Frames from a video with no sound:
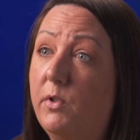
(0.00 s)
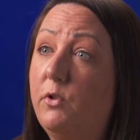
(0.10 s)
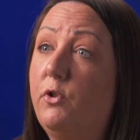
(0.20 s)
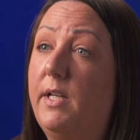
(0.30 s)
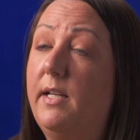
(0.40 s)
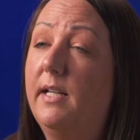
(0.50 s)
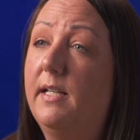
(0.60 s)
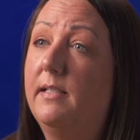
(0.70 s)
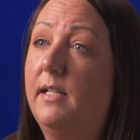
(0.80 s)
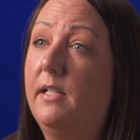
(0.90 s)
She
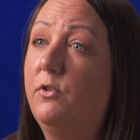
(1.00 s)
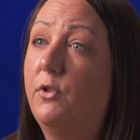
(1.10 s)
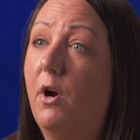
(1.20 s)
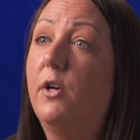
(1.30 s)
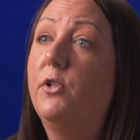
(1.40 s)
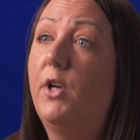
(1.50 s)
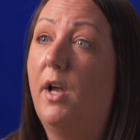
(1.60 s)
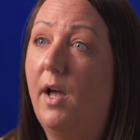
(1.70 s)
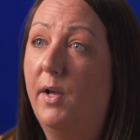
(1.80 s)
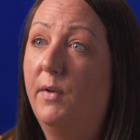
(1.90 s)
is in charge
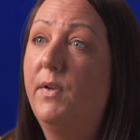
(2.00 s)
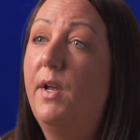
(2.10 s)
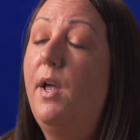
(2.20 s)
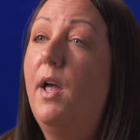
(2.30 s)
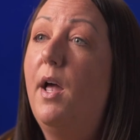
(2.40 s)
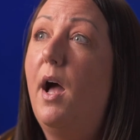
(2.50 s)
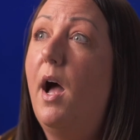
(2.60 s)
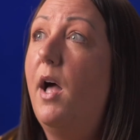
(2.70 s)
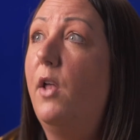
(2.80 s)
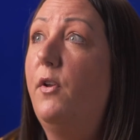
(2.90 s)
of
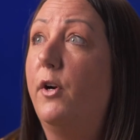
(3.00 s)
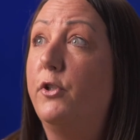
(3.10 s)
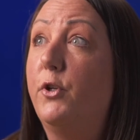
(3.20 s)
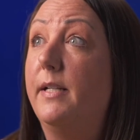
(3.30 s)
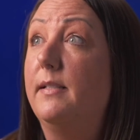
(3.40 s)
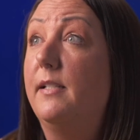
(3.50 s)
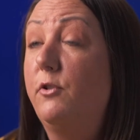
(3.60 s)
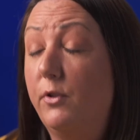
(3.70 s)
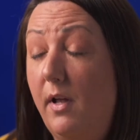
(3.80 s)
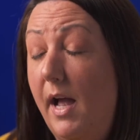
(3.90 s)
our
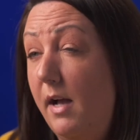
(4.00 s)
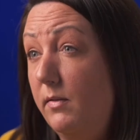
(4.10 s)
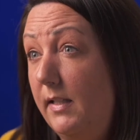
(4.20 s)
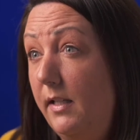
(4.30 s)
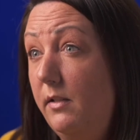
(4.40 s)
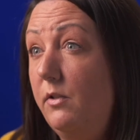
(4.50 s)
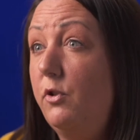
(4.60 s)
transitional housing.